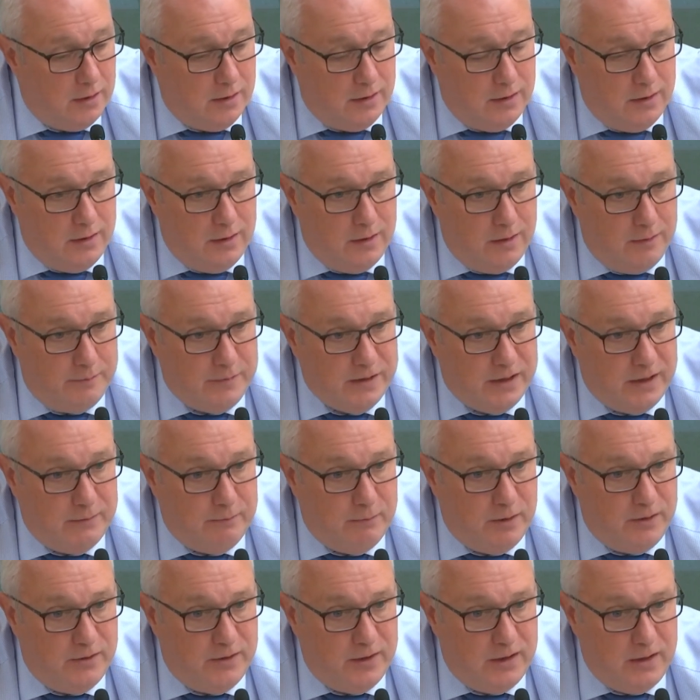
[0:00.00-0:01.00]

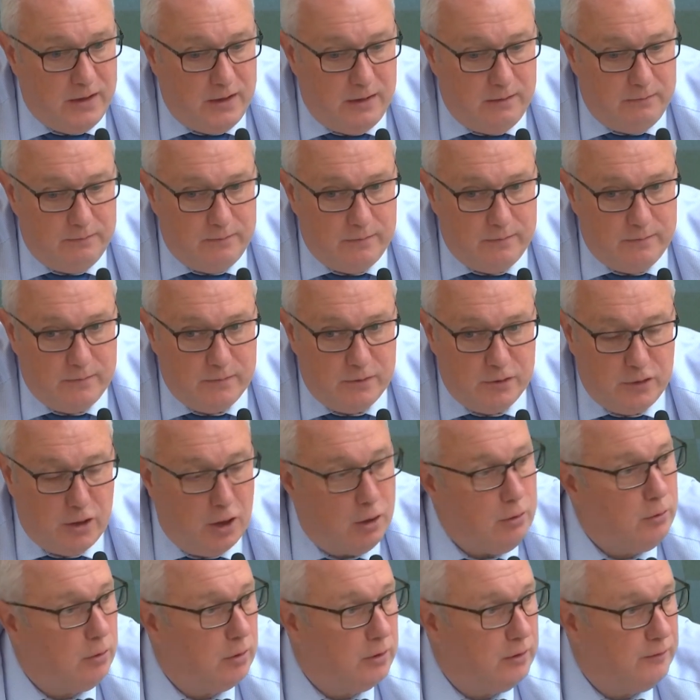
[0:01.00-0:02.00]
With the
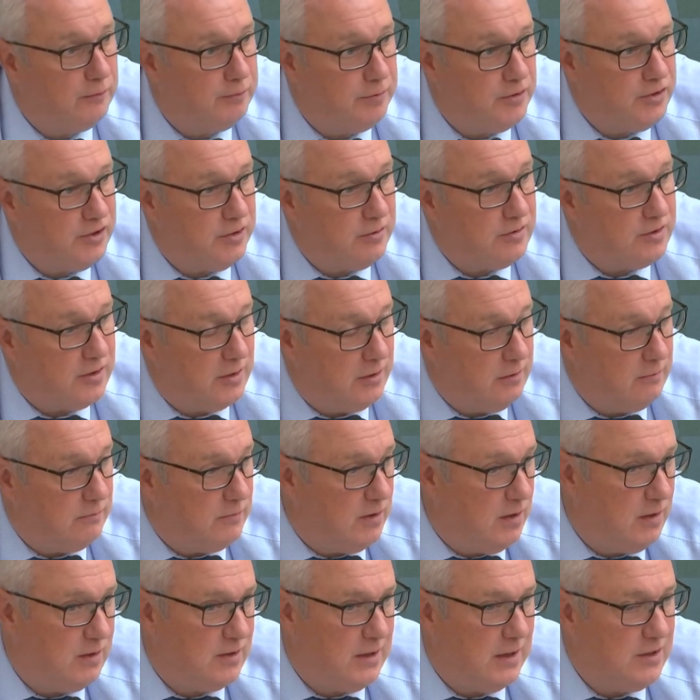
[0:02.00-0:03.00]
goal of producing
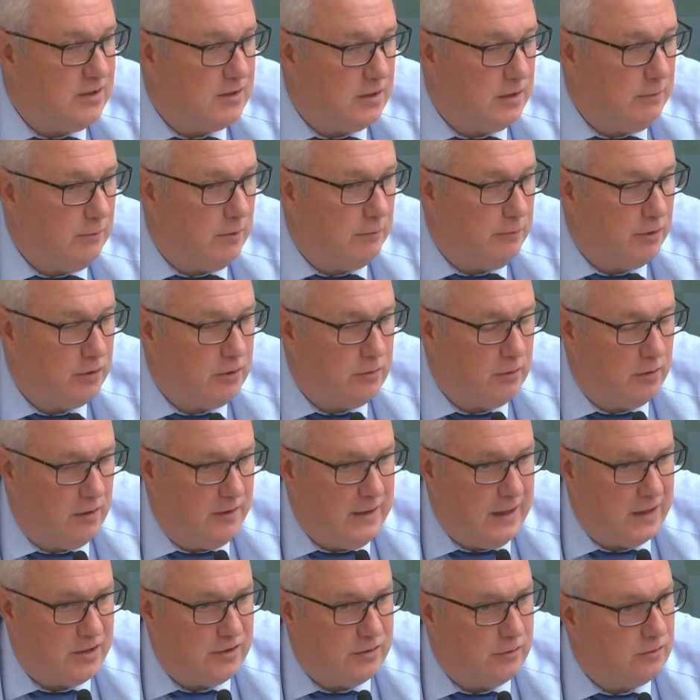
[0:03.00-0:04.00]
essentially what we call a
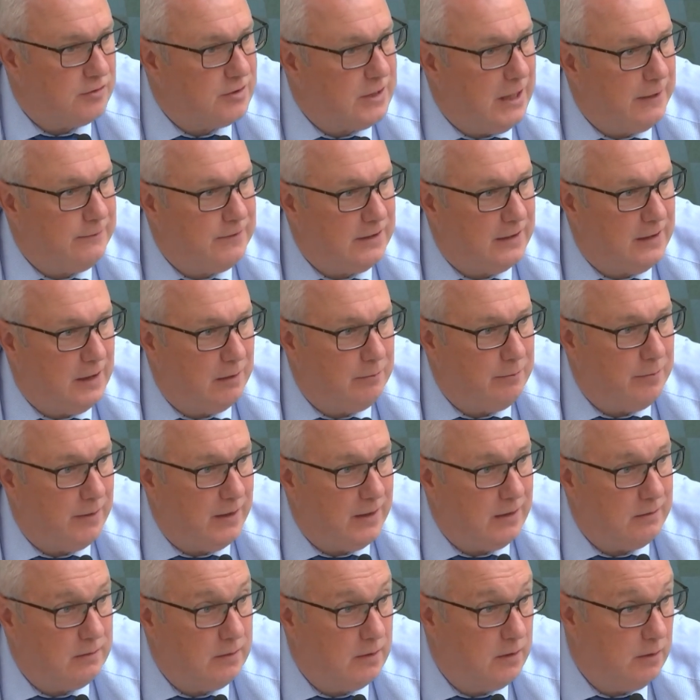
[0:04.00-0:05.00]
national safety
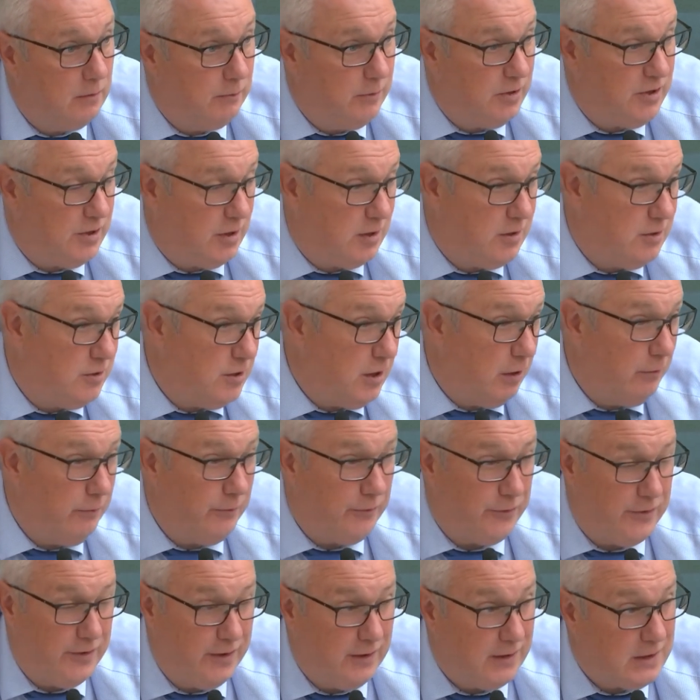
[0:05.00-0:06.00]
campaign, which I
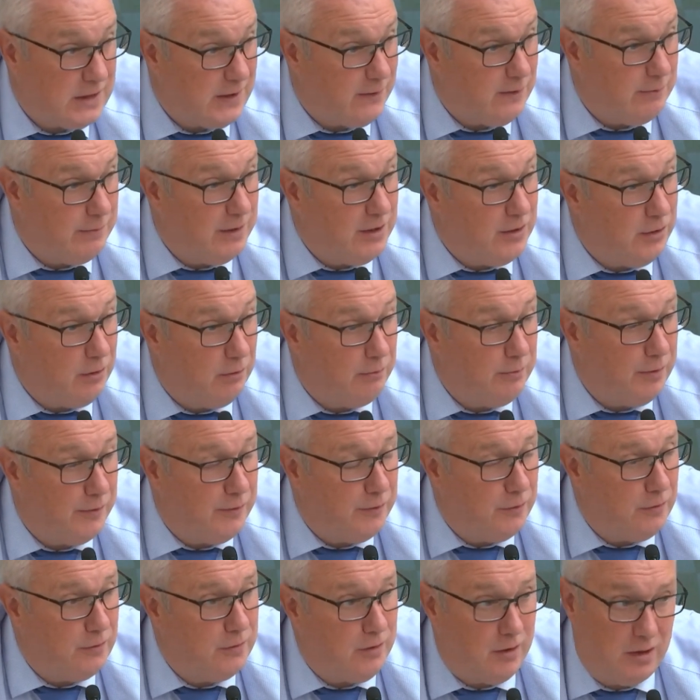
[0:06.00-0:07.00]
don't think has ever been done
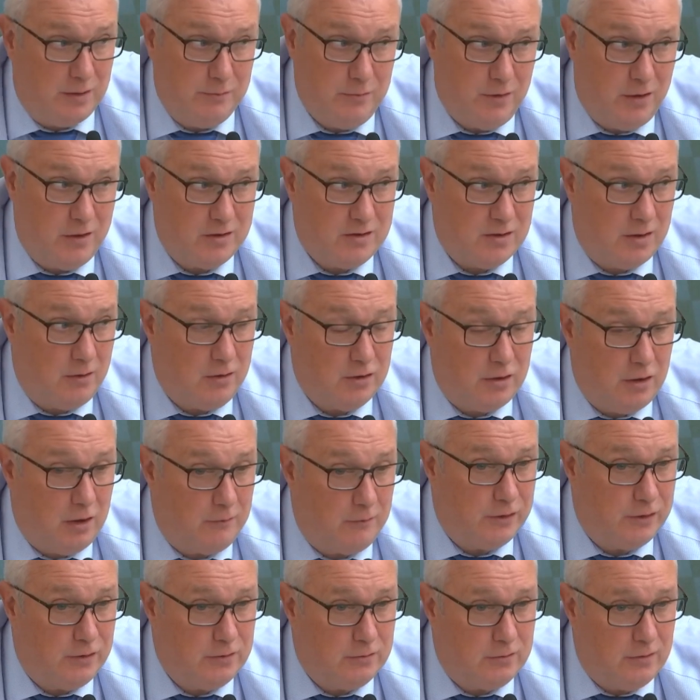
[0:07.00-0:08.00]
before, not in my time,
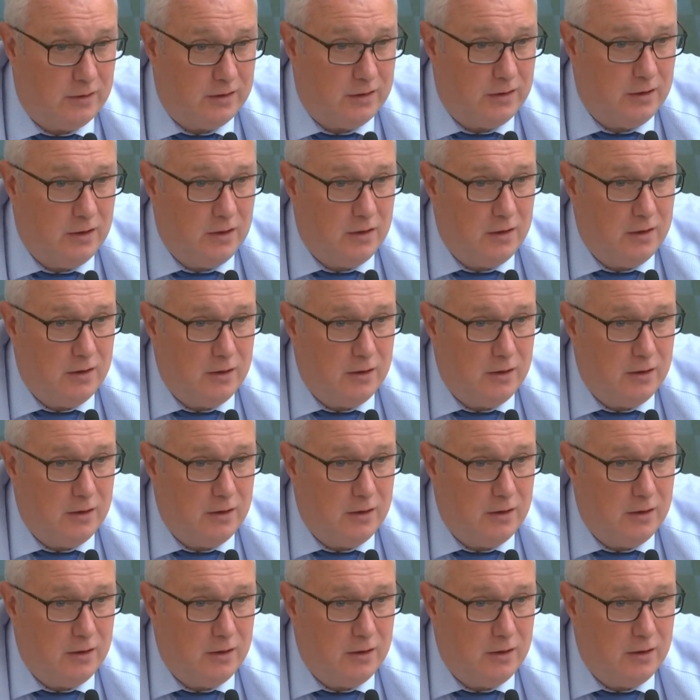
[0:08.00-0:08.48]
recall it.